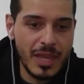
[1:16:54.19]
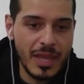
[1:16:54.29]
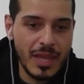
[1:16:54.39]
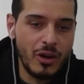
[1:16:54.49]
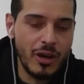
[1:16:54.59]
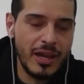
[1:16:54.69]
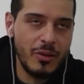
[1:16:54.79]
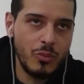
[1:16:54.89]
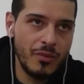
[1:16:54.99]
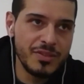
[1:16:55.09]
keep an eye
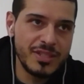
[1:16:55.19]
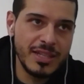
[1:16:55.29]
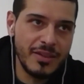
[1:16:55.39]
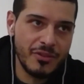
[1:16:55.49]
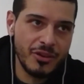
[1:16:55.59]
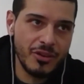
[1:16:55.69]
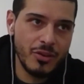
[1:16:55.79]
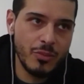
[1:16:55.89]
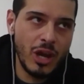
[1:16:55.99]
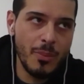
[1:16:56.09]
out. We'll obviously let everyone
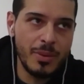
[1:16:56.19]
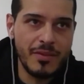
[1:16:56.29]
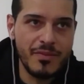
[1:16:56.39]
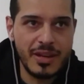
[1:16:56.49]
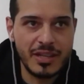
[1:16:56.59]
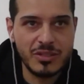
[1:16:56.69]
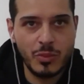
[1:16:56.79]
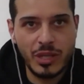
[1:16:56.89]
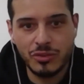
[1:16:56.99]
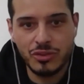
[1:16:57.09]
know. We're hoping over the
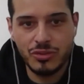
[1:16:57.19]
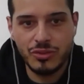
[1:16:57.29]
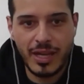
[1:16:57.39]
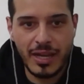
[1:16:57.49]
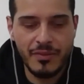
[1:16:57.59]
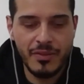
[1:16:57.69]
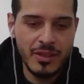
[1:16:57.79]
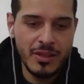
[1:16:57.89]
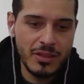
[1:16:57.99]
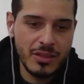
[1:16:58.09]
next week or two to have
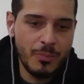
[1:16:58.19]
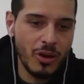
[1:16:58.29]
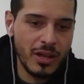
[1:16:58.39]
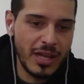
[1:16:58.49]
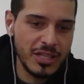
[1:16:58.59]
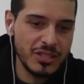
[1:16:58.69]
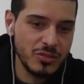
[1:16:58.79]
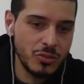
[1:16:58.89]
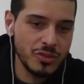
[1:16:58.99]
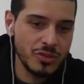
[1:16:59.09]

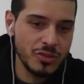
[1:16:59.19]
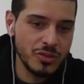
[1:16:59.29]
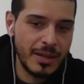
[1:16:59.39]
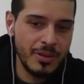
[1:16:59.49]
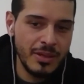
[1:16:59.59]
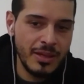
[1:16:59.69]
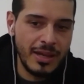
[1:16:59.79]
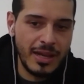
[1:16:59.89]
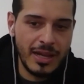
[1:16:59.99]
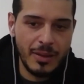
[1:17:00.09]
podcasts all set up.
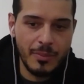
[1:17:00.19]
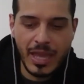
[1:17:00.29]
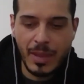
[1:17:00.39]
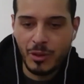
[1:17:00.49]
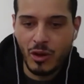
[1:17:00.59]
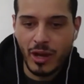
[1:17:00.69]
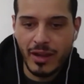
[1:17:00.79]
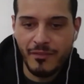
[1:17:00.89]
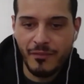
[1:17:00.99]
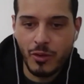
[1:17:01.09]
Keep an
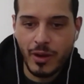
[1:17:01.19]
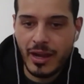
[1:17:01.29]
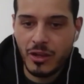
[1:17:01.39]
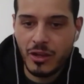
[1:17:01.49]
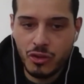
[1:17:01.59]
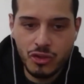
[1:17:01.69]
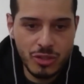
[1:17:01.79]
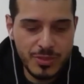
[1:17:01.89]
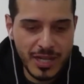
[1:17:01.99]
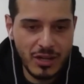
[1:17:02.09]
eye out for our
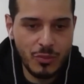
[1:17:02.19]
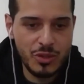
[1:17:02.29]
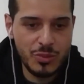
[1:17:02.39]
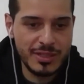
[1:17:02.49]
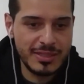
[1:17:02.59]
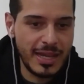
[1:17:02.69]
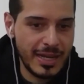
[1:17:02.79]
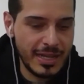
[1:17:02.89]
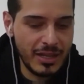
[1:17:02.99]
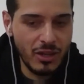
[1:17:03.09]
YouTube channel, which we're going to start